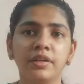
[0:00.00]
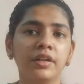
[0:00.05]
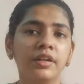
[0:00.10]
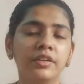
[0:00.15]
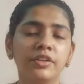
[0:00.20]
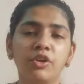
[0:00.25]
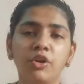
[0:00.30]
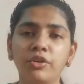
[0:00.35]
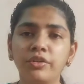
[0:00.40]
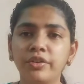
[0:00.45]

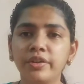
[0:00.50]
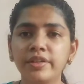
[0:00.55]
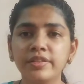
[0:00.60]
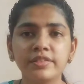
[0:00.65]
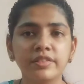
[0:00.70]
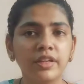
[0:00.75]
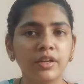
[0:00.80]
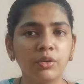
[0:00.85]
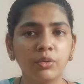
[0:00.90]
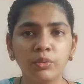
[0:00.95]
her daughter
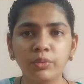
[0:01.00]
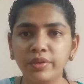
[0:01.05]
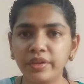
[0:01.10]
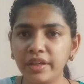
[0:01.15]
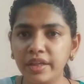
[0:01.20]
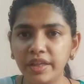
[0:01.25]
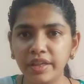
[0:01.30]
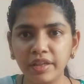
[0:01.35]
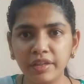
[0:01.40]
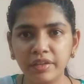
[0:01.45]
is the
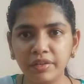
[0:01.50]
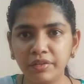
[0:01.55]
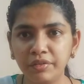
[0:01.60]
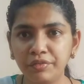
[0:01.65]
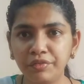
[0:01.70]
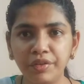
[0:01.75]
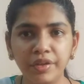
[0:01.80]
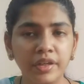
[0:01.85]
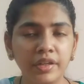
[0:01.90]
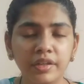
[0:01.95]
only
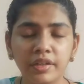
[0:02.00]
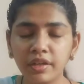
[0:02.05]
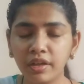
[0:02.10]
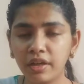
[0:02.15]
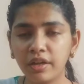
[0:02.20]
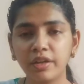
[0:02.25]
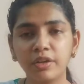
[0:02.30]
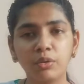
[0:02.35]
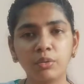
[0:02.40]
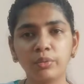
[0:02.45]

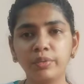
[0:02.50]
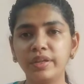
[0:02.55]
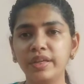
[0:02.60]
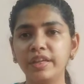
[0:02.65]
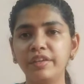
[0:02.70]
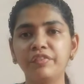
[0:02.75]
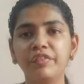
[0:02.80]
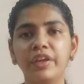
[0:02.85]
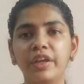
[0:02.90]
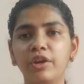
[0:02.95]
her
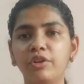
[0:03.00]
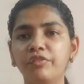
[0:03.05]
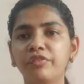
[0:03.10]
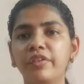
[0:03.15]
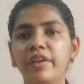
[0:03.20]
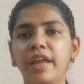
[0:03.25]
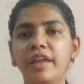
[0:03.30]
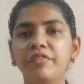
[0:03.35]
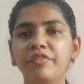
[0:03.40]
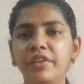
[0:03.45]
only way of
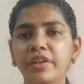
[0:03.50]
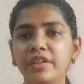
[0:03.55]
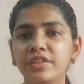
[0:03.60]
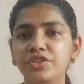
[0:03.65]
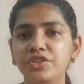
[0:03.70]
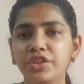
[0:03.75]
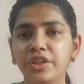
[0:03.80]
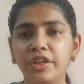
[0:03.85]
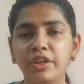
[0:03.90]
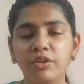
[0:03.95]
life, and
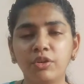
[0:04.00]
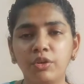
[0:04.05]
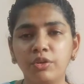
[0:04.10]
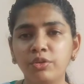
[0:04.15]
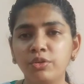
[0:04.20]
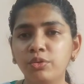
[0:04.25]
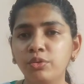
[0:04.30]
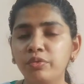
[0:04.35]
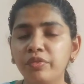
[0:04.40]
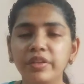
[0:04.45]
she
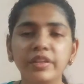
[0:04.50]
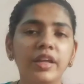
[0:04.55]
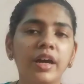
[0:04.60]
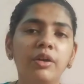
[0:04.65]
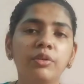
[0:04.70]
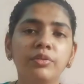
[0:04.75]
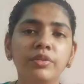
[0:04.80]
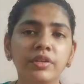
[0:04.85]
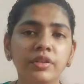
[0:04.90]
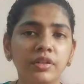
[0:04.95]
cannot do
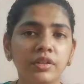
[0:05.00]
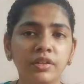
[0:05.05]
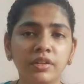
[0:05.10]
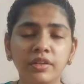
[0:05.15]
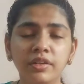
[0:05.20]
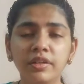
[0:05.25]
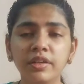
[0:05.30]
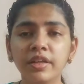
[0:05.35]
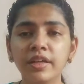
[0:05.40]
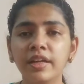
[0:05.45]
without
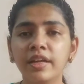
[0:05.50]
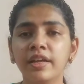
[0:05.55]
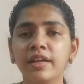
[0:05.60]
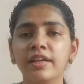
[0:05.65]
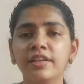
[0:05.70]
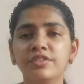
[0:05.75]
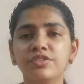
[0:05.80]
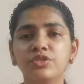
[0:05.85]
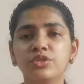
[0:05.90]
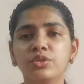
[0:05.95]
her.
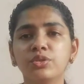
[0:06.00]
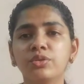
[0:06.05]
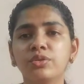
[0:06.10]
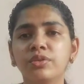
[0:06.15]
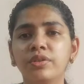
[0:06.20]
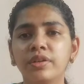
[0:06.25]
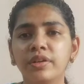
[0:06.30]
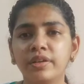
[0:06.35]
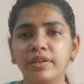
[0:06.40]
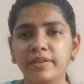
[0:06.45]

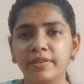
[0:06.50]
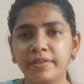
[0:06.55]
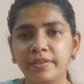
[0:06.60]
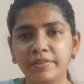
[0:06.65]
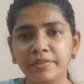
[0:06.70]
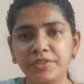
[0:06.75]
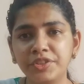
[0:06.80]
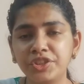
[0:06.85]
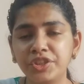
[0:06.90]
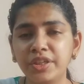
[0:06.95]

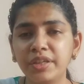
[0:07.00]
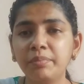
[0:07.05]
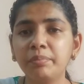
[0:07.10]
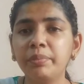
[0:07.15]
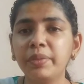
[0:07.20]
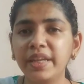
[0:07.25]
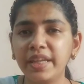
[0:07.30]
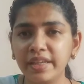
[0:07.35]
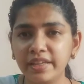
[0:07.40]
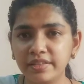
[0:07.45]
So she
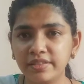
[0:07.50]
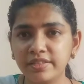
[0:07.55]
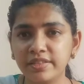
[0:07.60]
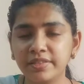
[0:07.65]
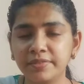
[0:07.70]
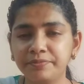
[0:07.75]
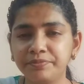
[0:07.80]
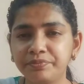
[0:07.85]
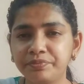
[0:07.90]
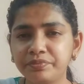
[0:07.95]

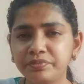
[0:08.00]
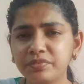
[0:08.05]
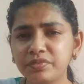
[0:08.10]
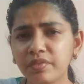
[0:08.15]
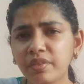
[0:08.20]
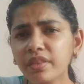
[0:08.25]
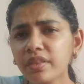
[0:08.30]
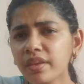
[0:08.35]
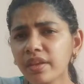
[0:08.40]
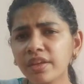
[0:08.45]
pleads
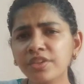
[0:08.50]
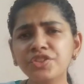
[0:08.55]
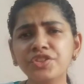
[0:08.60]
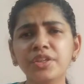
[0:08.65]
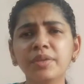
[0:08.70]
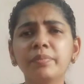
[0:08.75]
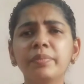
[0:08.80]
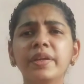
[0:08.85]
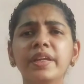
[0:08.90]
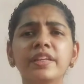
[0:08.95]

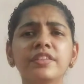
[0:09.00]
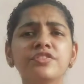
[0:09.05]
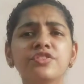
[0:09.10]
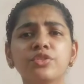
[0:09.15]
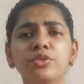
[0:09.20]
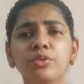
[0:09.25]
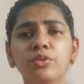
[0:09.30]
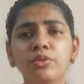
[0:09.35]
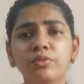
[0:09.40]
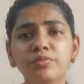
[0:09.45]

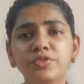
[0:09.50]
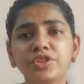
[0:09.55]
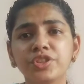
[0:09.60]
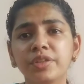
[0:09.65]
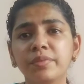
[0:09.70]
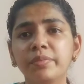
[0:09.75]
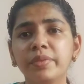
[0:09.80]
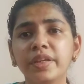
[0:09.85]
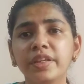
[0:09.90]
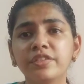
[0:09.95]
to whom?
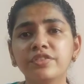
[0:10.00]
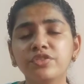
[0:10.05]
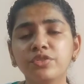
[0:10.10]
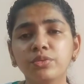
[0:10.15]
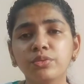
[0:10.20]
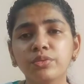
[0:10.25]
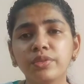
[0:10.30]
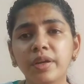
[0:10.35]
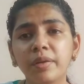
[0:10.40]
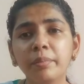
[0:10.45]
She pleads
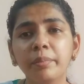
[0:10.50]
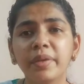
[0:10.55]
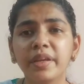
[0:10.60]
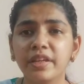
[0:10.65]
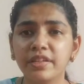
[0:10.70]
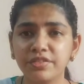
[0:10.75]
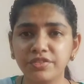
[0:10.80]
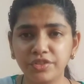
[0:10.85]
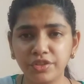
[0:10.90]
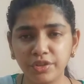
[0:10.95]
to the
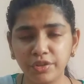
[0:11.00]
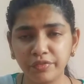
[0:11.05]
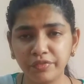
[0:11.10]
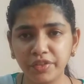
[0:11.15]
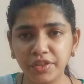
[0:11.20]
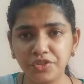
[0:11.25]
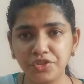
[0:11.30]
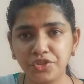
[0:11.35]
minister of the